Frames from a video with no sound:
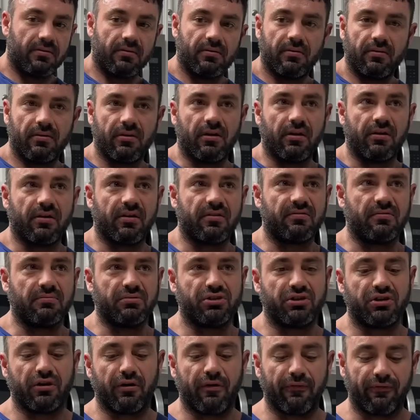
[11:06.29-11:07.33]
then I'll get some
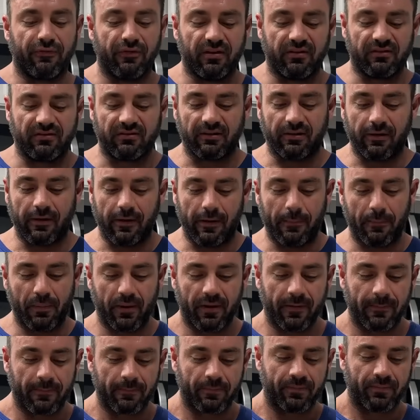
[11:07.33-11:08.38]
sugar-free syrup
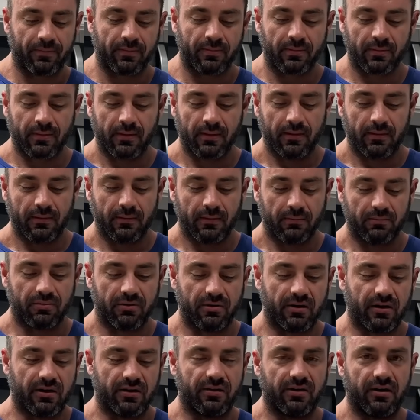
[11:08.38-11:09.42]
put
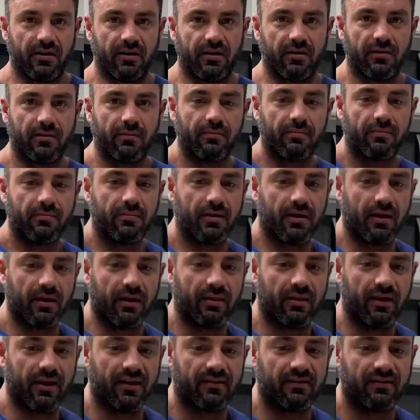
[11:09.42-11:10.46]
on there,
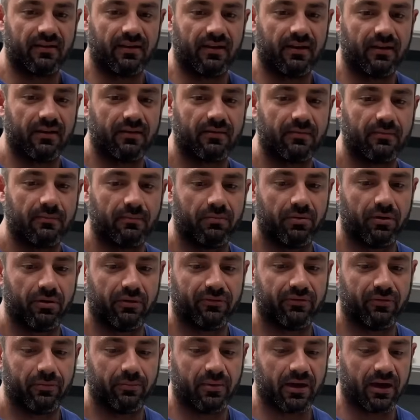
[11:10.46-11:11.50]
and that's it.
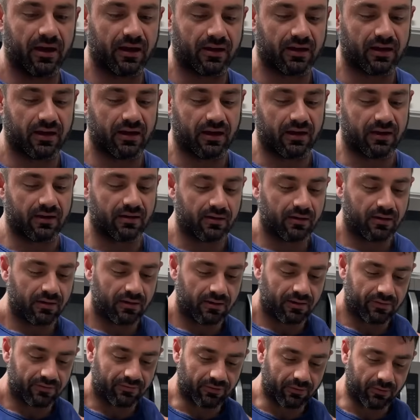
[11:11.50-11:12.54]
Beautiful pancake
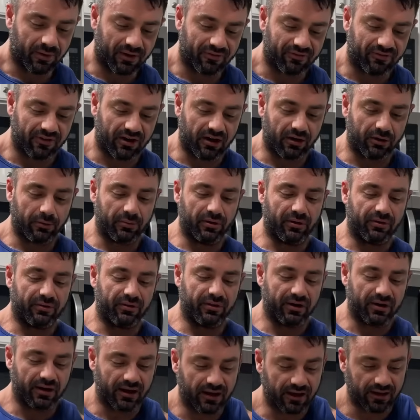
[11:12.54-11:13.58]
for my final meal of
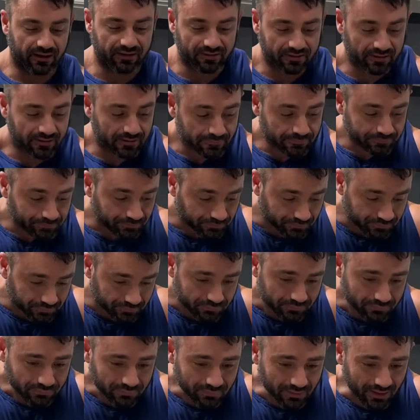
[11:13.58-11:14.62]
the night.
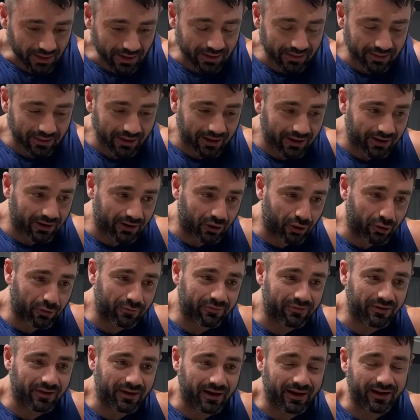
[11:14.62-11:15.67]
And then
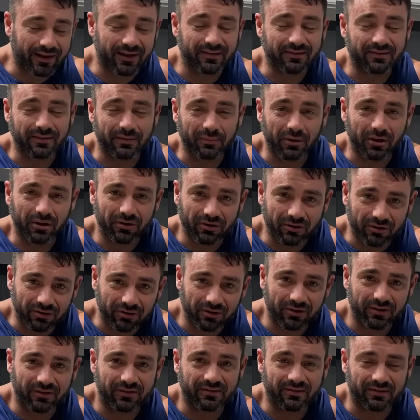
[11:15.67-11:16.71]
hopefully I get some
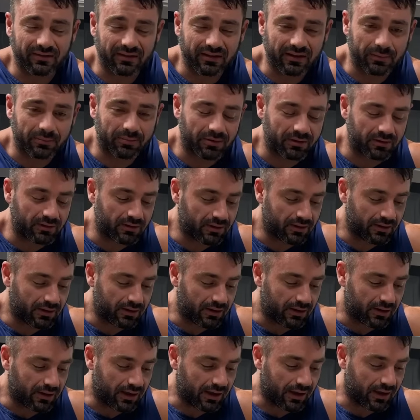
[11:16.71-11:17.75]
good sleep
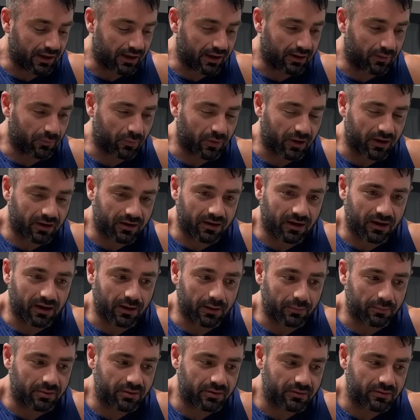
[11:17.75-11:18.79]
and wake up